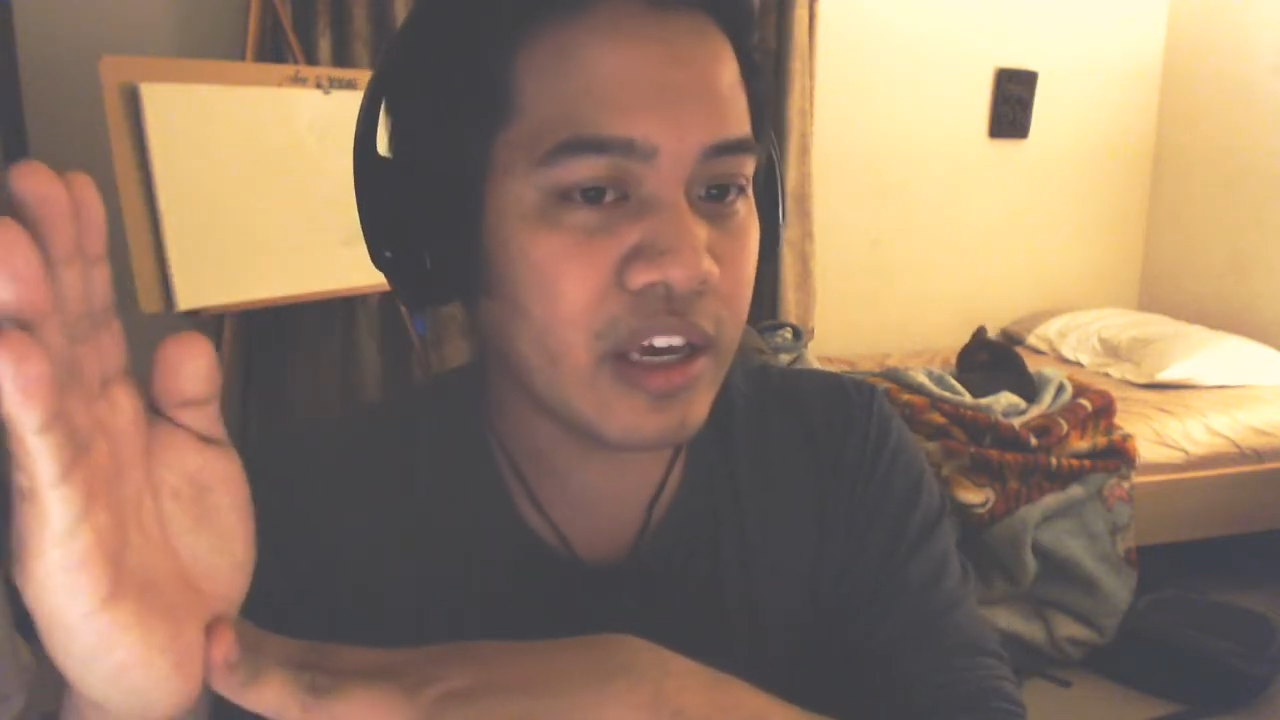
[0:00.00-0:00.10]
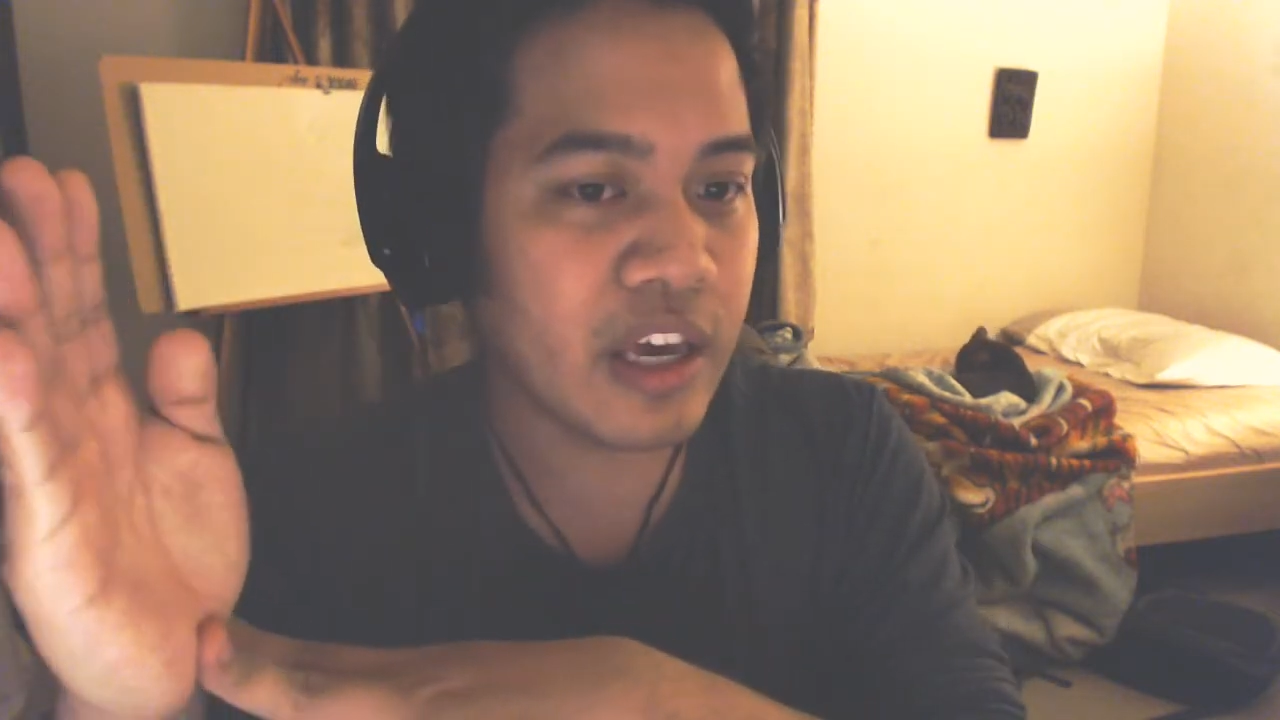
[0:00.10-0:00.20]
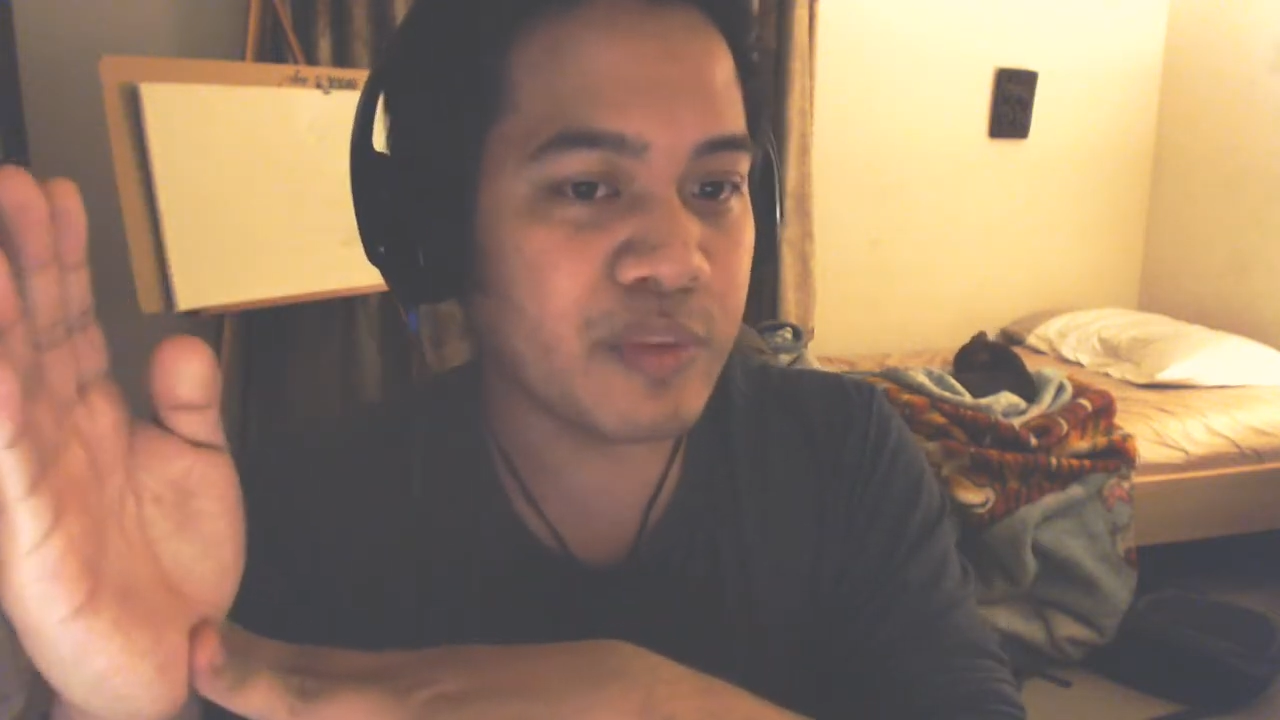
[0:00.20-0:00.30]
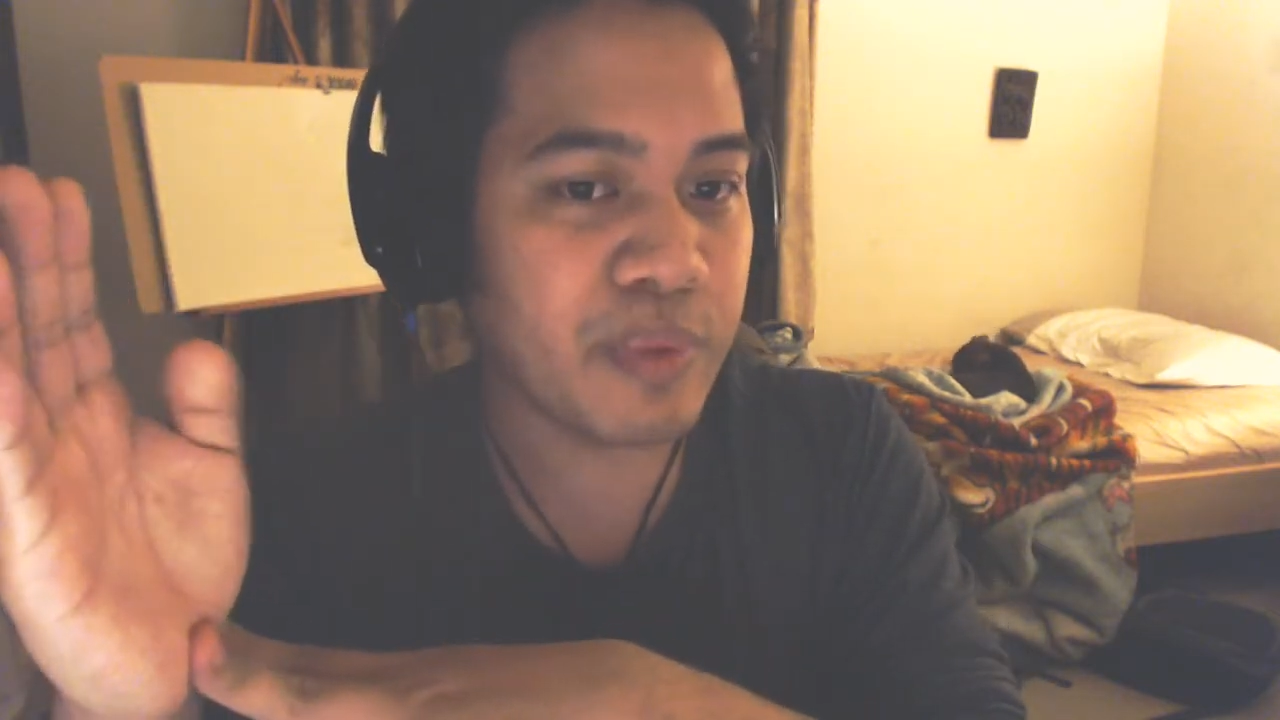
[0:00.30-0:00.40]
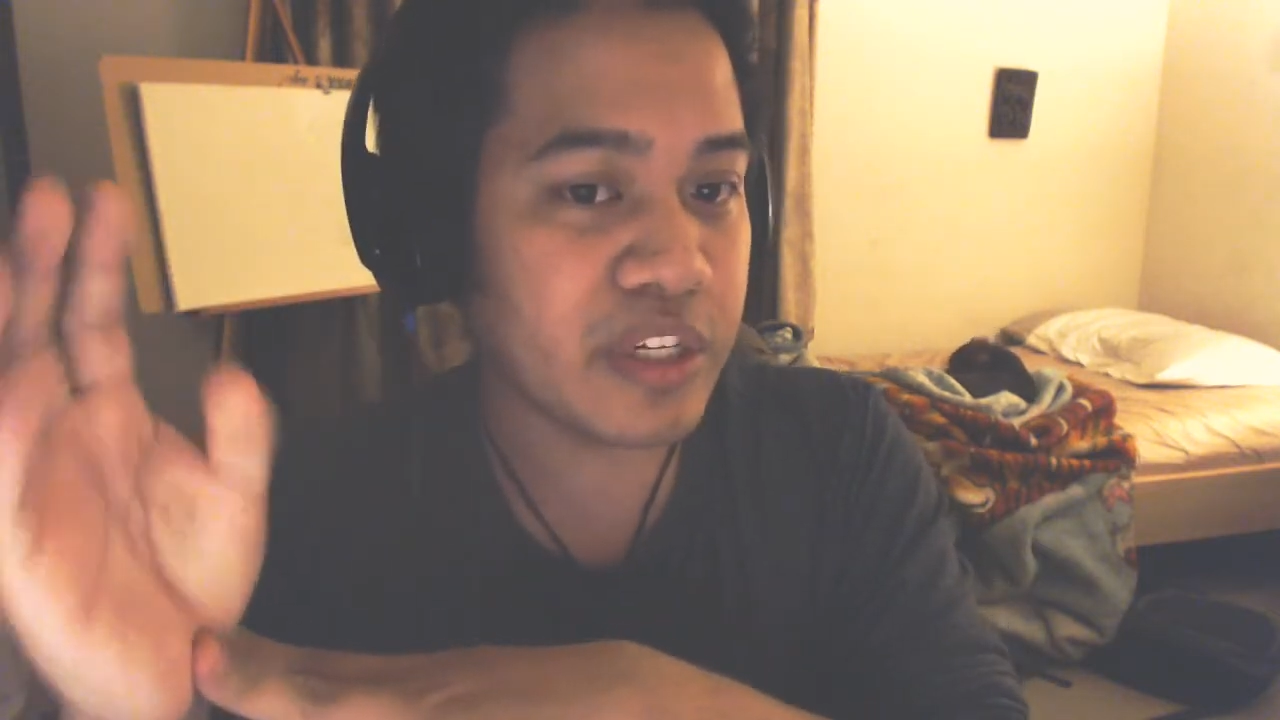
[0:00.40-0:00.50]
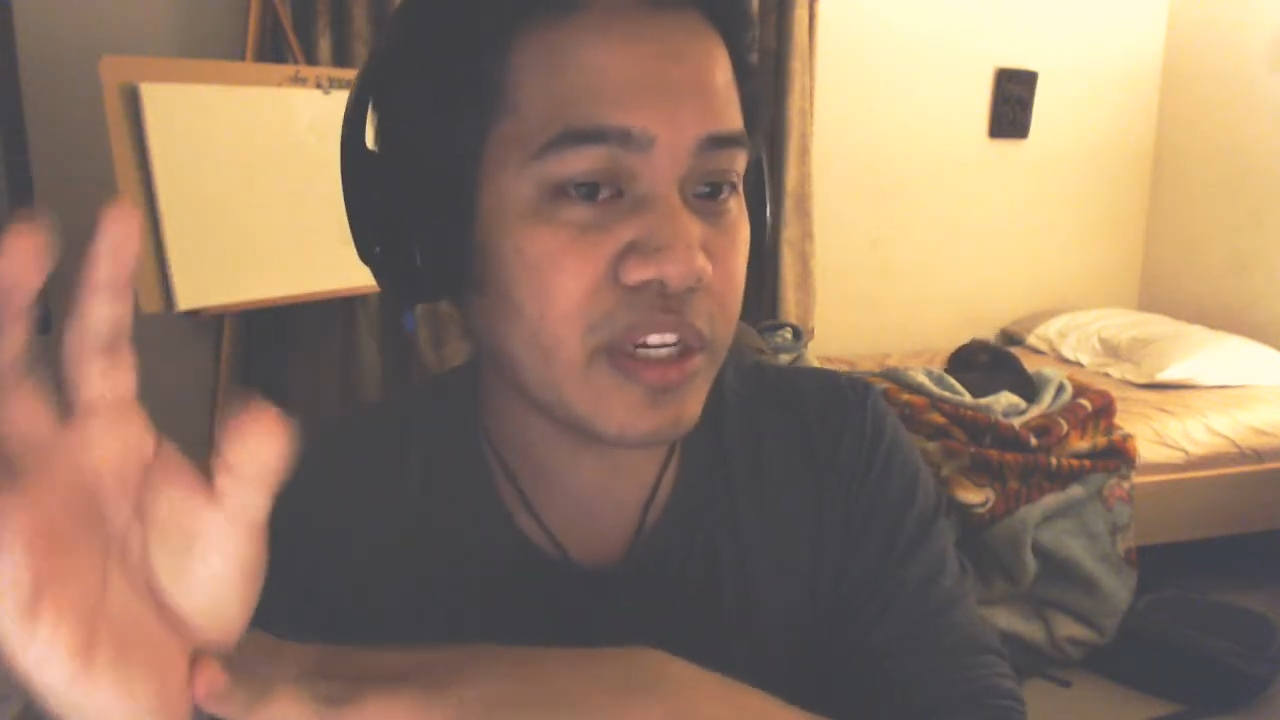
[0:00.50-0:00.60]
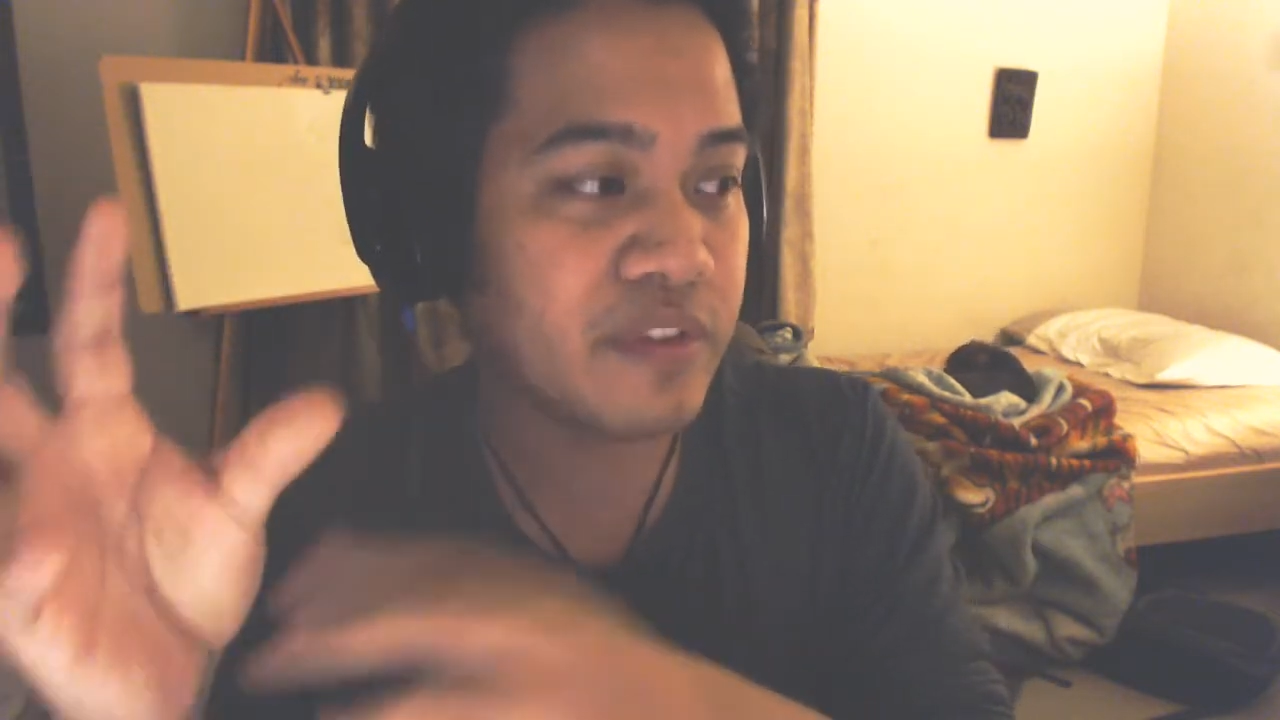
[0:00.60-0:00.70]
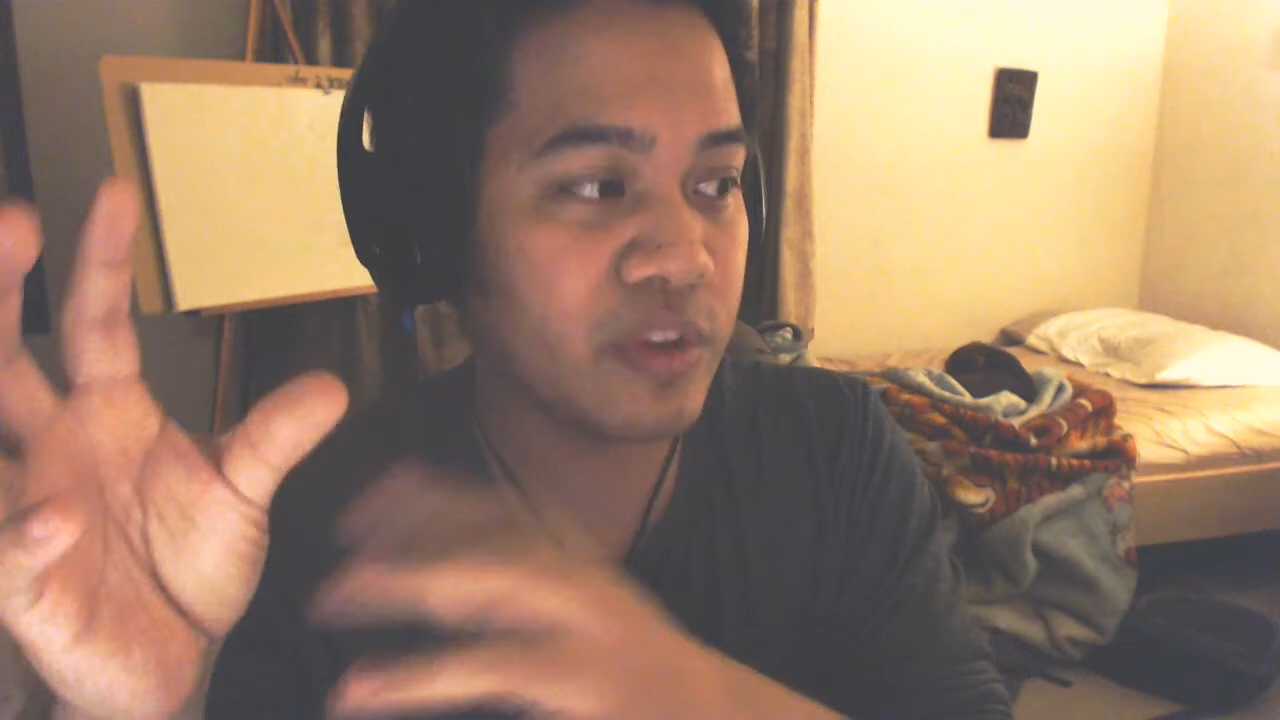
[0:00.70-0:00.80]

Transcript: especially if